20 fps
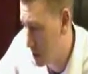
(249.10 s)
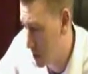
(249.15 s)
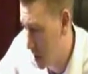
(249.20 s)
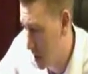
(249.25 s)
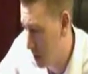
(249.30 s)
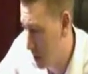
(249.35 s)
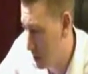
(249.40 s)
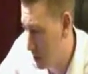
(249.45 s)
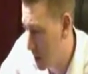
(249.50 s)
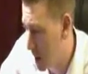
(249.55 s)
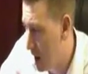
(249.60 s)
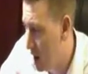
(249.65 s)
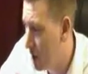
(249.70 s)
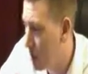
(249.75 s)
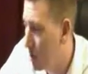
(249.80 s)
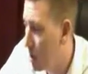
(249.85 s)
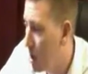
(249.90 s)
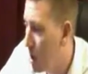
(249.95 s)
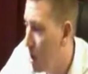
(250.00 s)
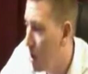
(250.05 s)
and check them
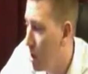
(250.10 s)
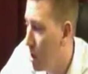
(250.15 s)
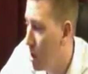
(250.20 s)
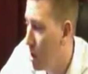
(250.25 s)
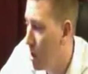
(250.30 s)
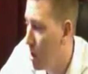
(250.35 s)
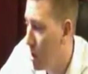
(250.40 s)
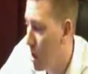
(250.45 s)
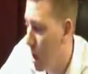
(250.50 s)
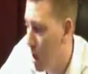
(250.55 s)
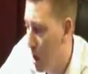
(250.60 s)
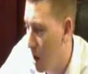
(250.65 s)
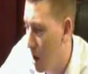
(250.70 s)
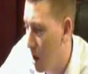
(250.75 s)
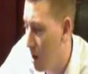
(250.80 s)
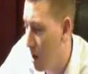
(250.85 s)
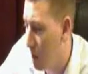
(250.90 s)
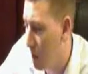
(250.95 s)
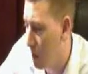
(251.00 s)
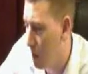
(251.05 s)
out.
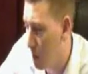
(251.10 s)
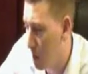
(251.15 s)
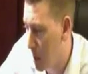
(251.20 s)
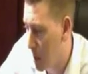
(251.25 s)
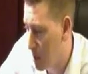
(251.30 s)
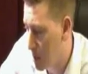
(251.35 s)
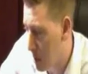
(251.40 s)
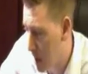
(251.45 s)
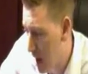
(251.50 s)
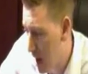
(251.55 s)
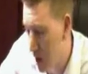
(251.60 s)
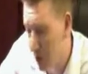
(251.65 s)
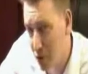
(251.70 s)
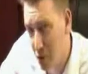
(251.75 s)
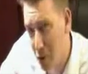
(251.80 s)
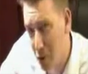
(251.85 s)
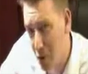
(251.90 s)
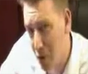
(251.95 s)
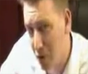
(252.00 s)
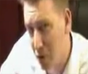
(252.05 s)
But you have
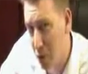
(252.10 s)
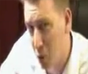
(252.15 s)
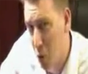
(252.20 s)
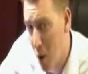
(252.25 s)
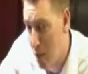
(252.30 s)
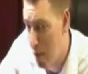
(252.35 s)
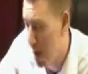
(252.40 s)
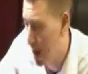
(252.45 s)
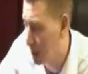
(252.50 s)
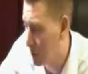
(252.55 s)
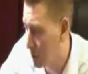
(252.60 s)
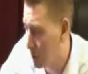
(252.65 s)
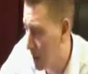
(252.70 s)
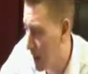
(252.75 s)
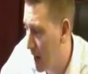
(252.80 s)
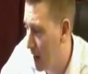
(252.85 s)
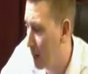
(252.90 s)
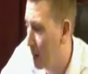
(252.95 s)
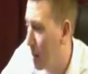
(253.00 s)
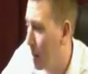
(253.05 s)
to know these webmaster
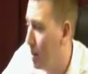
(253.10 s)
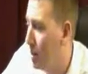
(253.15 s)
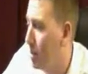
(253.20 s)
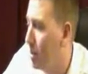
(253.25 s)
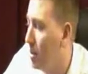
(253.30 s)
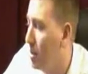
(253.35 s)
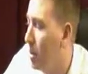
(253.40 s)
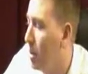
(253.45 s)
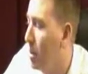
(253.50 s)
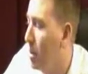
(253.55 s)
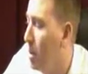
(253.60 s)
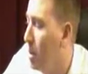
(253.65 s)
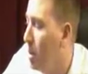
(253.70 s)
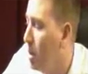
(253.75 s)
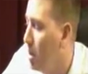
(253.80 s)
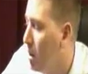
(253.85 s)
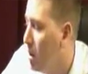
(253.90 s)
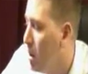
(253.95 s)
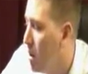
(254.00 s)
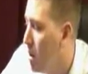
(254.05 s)
guidelines.
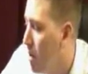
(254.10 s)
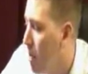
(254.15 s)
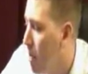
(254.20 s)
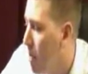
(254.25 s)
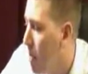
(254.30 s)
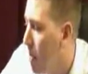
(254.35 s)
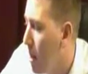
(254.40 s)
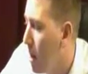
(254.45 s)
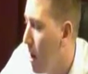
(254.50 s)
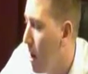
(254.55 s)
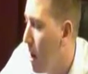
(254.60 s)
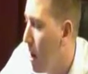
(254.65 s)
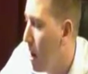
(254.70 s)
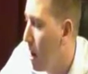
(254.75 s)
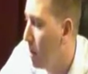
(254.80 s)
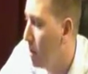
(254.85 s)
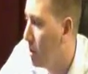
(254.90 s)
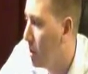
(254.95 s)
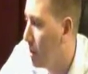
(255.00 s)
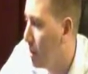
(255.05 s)

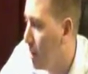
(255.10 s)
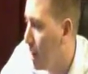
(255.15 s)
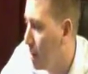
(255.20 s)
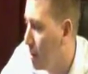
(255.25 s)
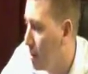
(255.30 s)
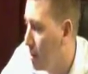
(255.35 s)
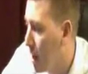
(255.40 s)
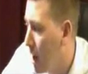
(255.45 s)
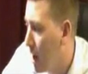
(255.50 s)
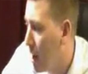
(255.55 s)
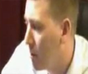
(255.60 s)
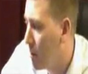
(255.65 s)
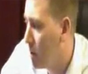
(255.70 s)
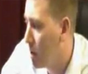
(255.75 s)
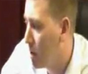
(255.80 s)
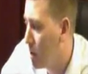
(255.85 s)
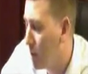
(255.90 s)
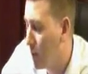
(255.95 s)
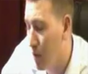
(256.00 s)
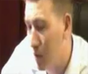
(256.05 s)
Until next time,
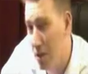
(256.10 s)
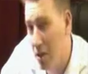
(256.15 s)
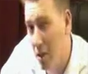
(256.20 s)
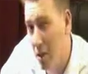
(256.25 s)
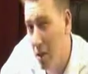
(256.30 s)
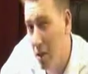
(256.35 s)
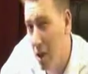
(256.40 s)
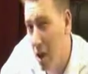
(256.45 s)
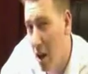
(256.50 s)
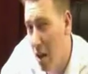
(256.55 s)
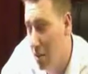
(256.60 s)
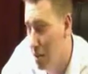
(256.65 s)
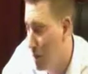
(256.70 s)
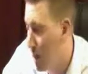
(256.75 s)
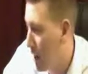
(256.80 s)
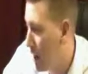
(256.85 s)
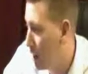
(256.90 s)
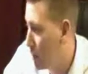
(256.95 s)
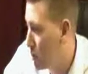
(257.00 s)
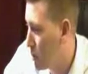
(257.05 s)
you can visit
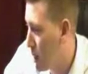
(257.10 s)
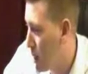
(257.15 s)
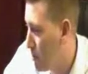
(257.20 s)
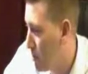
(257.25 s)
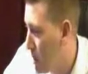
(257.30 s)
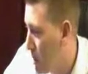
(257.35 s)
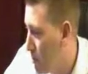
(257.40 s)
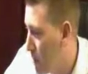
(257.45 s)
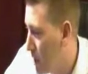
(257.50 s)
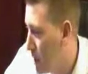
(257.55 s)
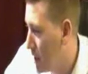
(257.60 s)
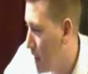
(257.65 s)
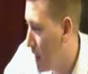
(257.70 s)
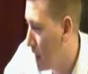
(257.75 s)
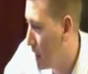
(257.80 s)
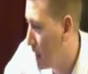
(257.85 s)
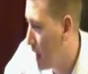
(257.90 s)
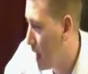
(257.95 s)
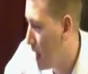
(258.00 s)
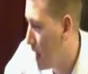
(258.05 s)
us at
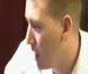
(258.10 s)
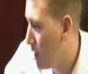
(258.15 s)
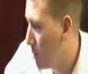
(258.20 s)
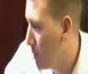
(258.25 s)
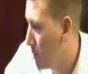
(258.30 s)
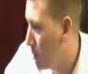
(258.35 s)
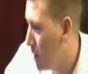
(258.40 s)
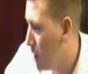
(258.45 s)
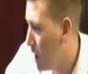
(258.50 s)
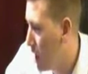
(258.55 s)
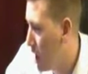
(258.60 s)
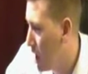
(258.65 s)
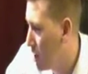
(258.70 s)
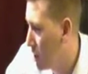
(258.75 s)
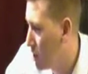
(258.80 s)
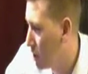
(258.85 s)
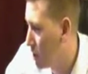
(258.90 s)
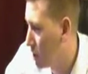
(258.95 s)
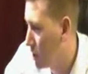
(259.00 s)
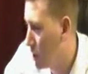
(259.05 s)
trampmoney.com
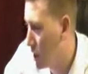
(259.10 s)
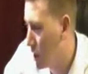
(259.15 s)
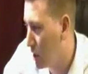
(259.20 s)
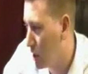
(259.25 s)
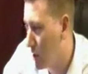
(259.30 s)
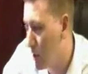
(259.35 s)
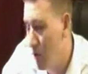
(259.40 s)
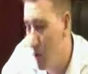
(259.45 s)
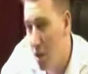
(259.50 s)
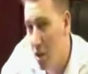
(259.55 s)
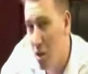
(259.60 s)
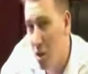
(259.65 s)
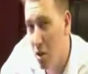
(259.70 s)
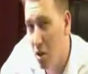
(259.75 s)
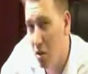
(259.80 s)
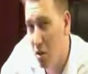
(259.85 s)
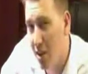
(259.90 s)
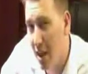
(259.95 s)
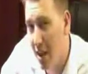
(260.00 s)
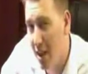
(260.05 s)
and just click the
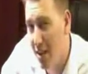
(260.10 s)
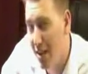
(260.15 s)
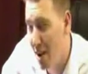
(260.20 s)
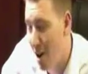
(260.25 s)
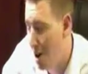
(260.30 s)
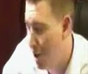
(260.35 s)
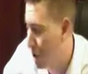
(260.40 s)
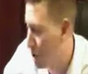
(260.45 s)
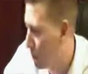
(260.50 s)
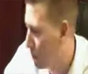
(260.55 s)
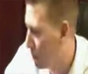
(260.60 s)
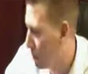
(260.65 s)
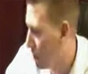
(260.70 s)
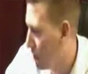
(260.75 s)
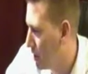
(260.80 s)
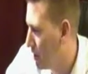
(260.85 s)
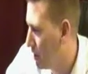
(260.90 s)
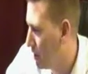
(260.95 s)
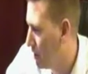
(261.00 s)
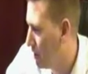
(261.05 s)
videos and articles
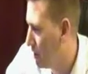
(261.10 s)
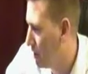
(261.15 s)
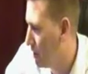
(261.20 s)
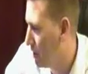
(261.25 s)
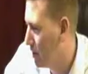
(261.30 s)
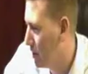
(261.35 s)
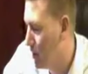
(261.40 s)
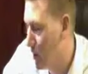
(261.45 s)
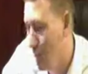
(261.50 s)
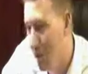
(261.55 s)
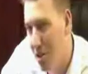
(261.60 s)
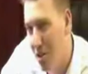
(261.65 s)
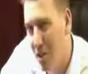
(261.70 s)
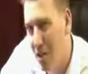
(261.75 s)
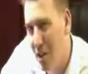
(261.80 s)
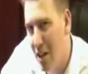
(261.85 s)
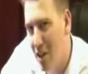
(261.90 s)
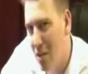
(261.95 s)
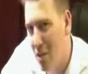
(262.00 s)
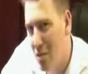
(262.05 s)
link.
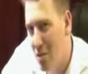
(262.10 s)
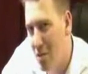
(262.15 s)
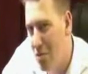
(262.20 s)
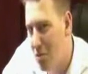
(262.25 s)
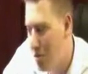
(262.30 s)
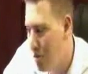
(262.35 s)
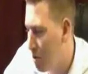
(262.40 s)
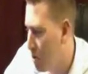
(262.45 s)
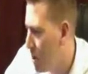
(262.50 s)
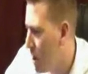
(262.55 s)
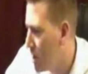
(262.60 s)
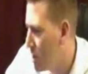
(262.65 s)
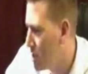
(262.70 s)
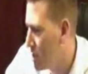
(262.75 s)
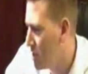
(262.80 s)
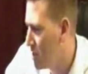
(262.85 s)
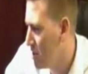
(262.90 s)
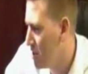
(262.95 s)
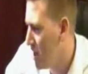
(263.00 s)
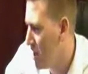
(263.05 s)
Thank you for
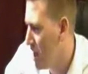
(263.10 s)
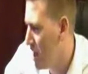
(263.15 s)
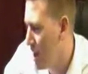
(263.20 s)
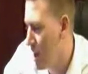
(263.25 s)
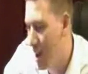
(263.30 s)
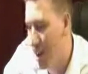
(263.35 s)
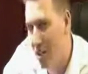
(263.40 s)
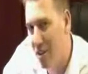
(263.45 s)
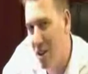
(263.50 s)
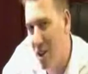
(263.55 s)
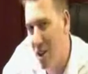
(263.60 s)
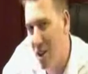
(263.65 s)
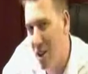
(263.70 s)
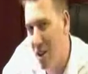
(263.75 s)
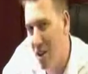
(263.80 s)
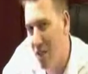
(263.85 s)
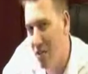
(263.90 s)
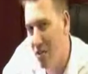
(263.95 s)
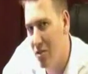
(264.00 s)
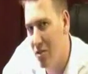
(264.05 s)
watching,
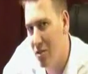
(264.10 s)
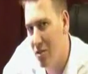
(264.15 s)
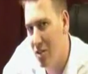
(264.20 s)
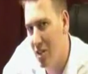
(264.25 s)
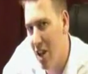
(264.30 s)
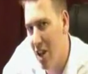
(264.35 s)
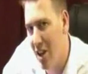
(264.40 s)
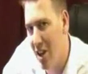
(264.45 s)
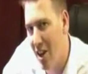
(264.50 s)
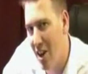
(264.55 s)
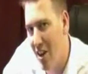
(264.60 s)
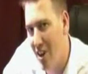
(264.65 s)
and take